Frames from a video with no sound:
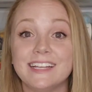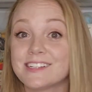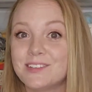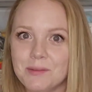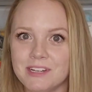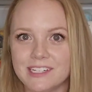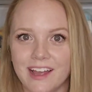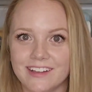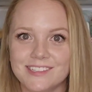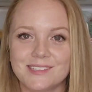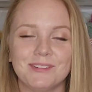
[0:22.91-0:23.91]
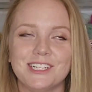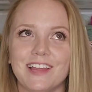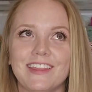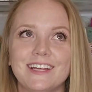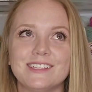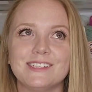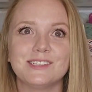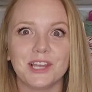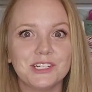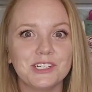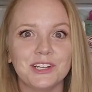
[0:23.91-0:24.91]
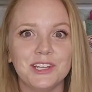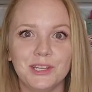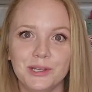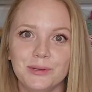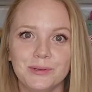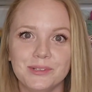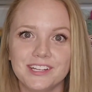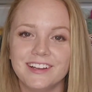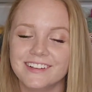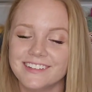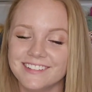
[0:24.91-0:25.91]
is Clementines, which I think is such a cute